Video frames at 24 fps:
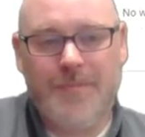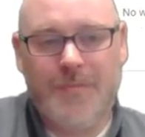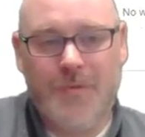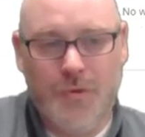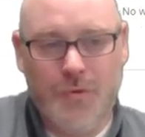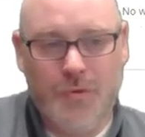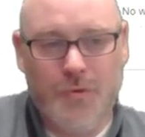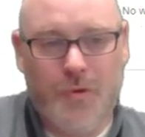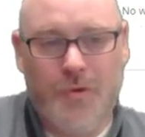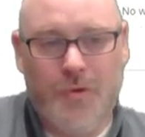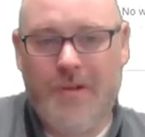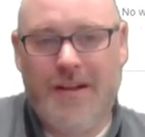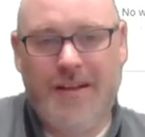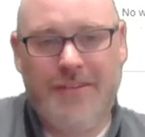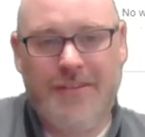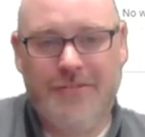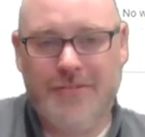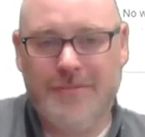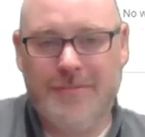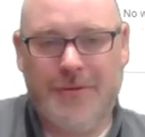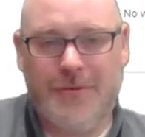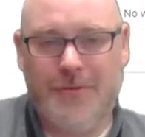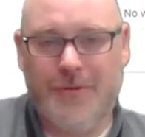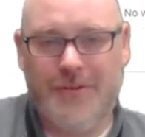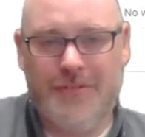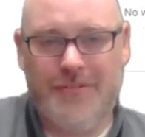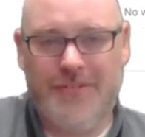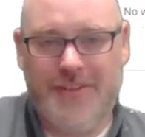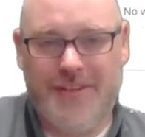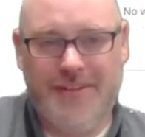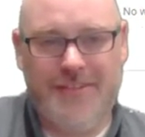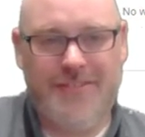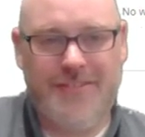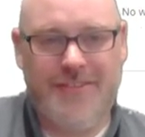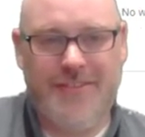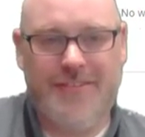Google Classroom, of course,
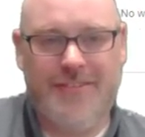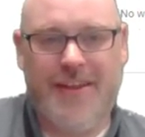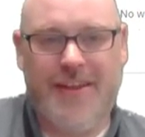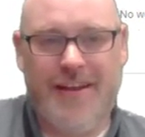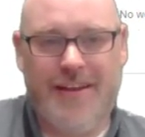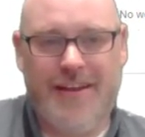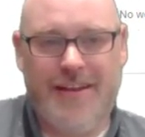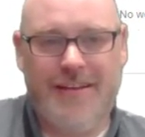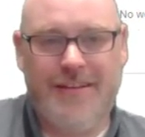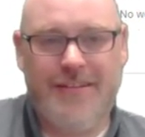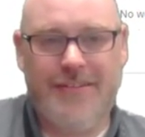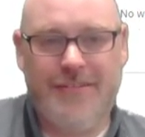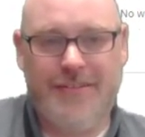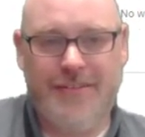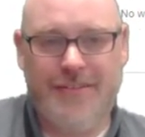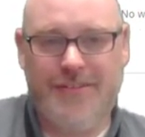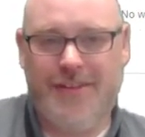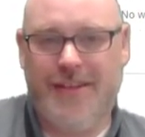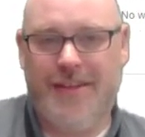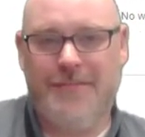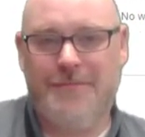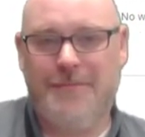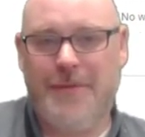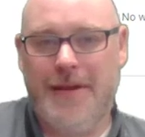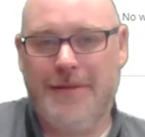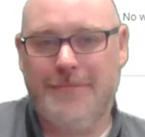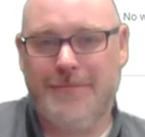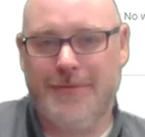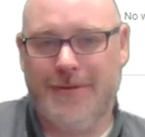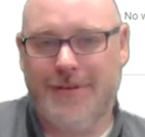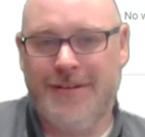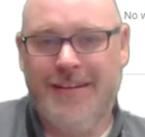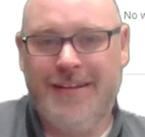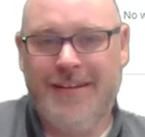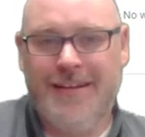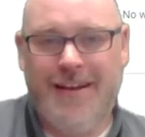is designed to save
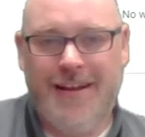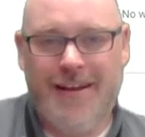paper.